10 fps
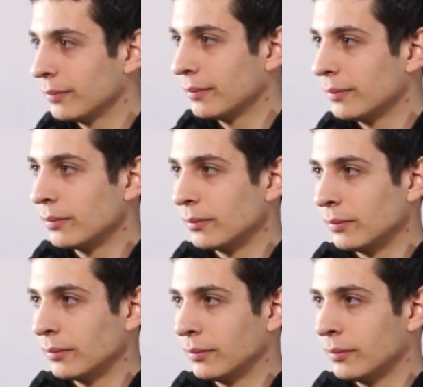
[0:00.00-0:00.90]

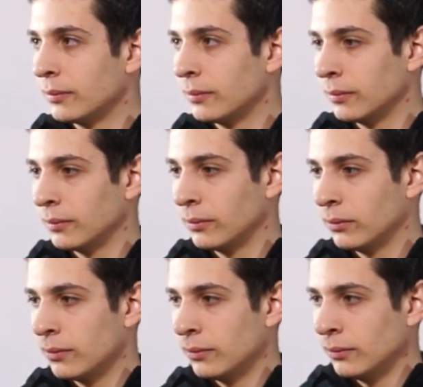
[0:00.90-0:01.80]

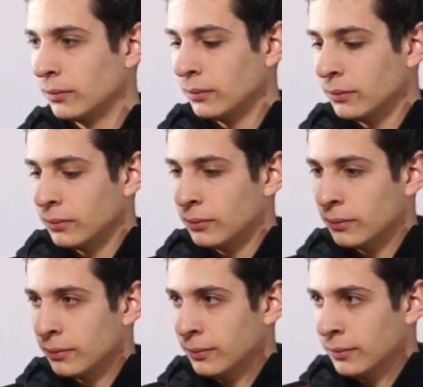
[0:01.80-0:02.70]

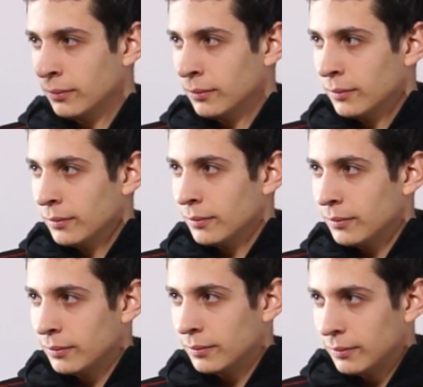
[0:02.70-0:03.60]

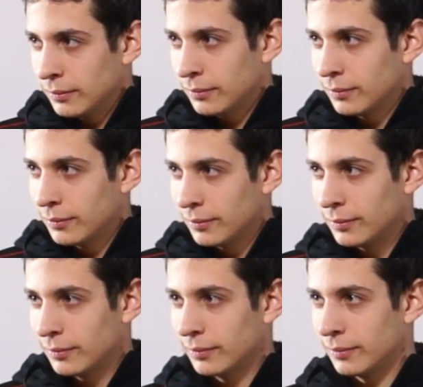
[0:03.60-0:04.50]

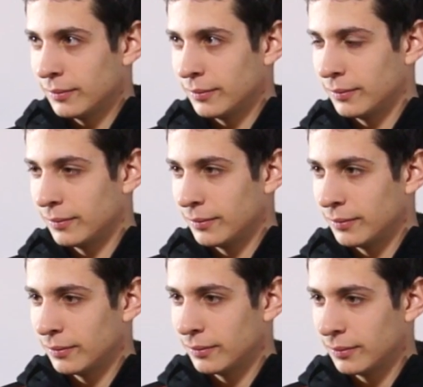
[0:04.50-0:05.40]

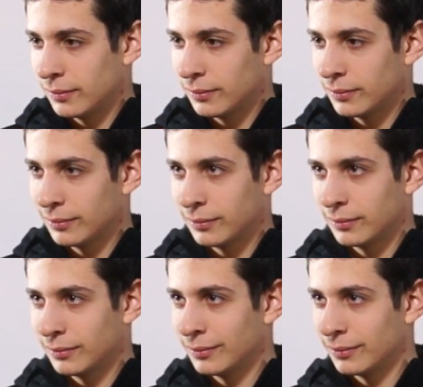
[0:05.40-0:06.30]

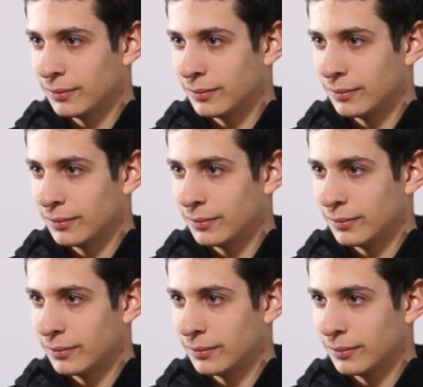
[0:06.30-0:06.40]
This person isn't speaking.